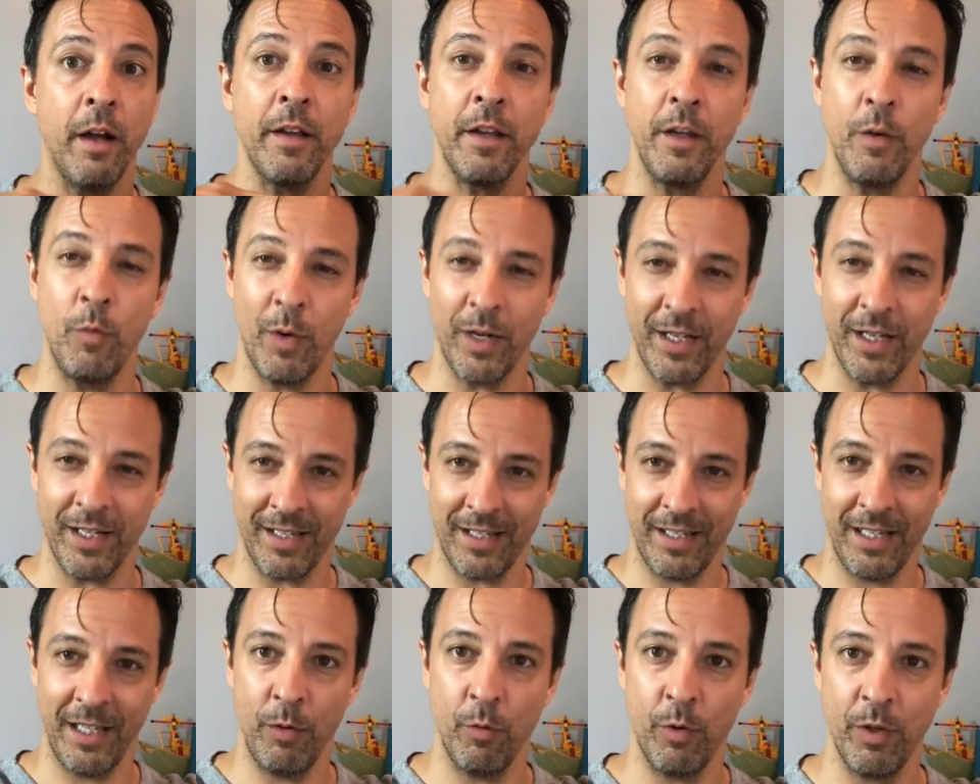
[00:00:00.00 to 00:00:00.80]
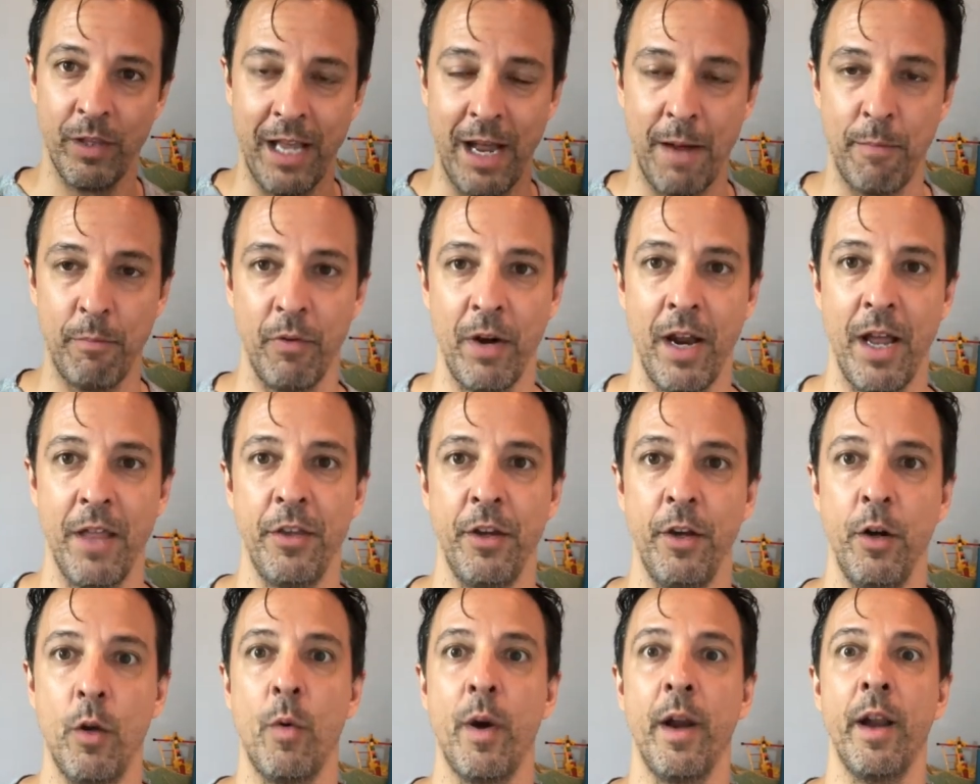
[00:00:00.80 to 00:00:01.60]
You want to sing with that breath.
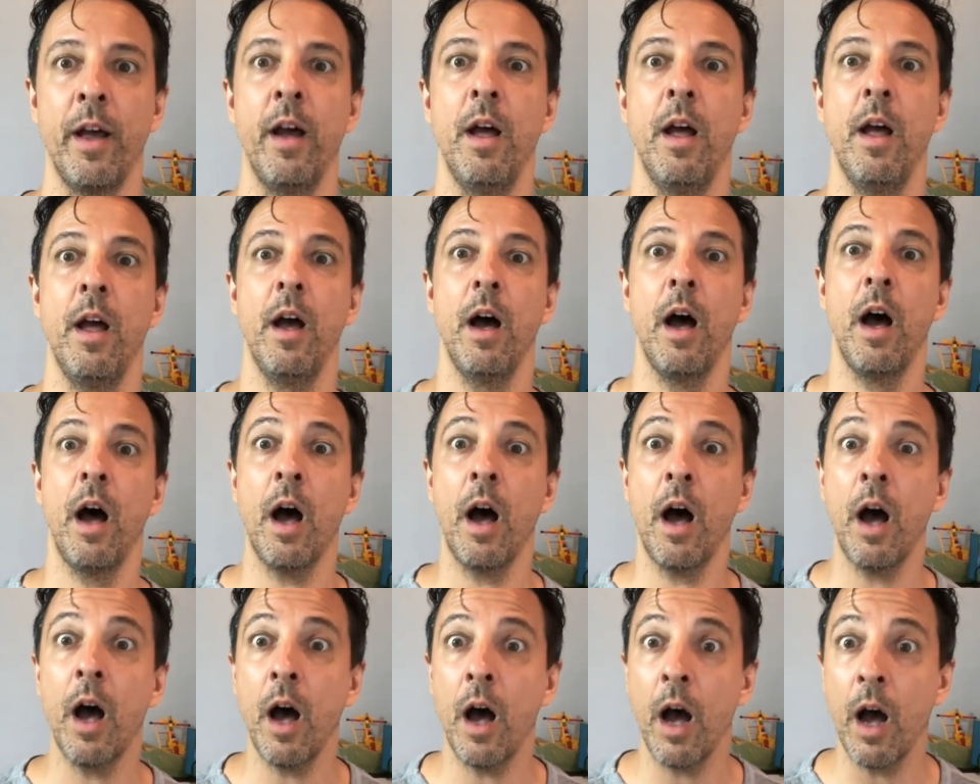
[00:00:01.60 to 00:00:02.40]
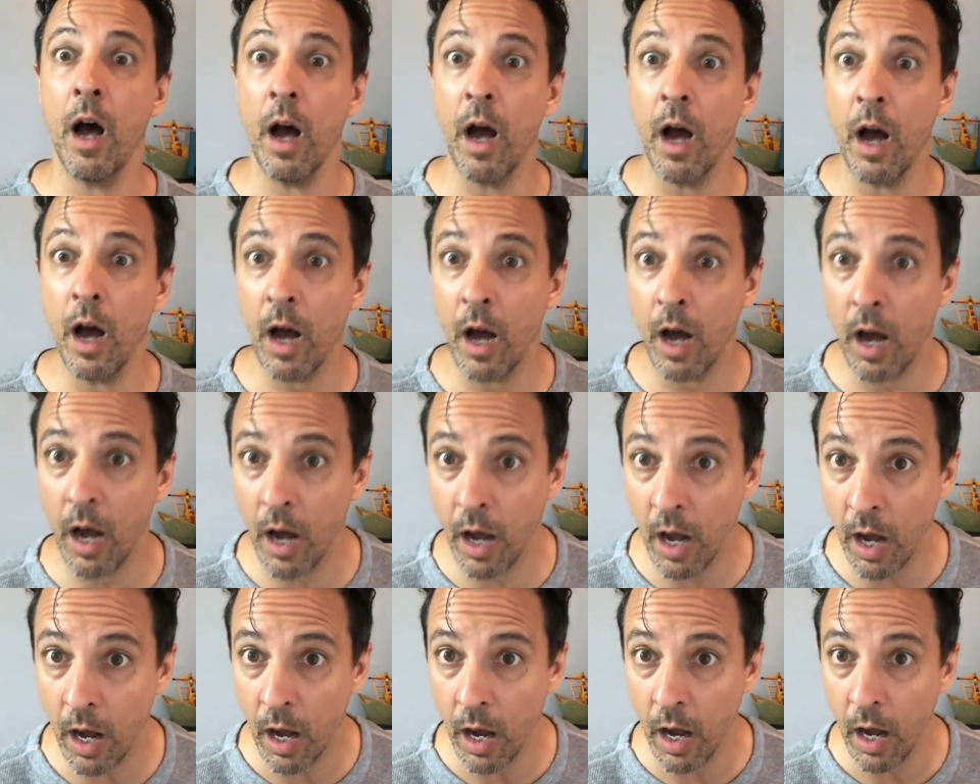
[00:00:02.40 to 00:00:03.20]
You don't want
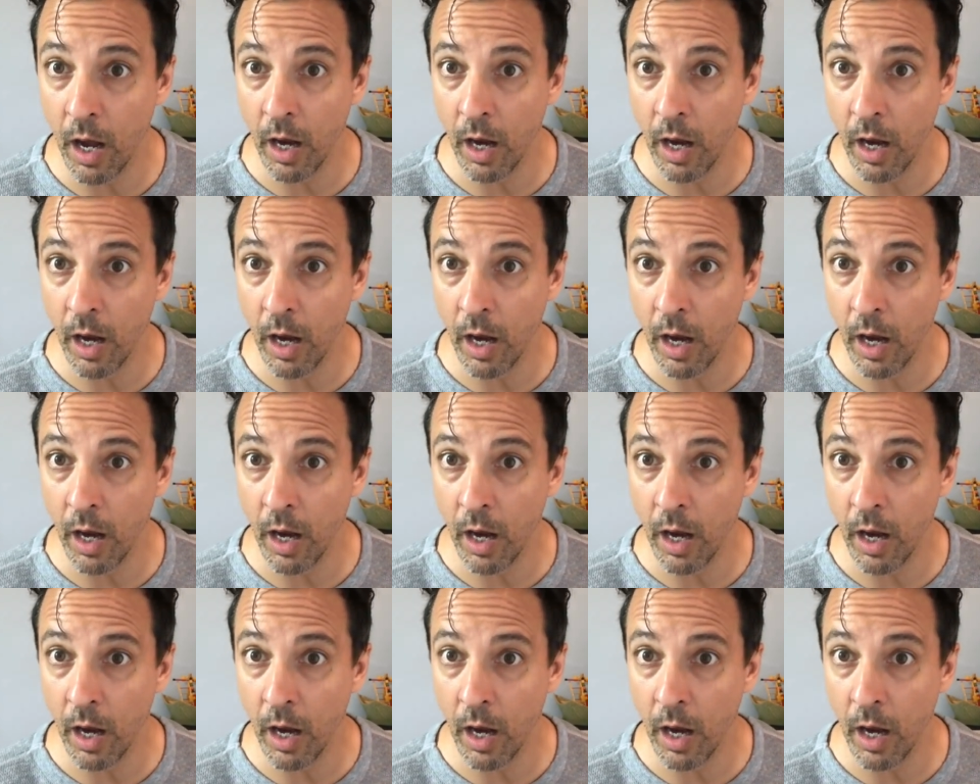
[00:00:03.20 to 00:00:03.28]
to